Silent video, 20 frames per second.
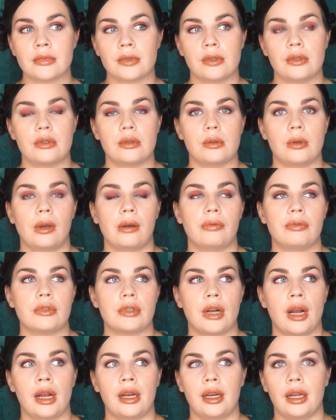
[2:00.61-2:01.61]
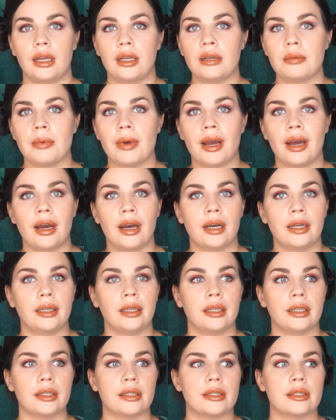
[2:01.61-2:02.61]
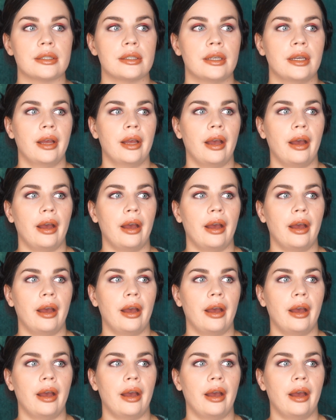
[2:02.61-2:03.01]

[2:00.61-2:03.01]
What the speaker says: So I've tried antibiotics,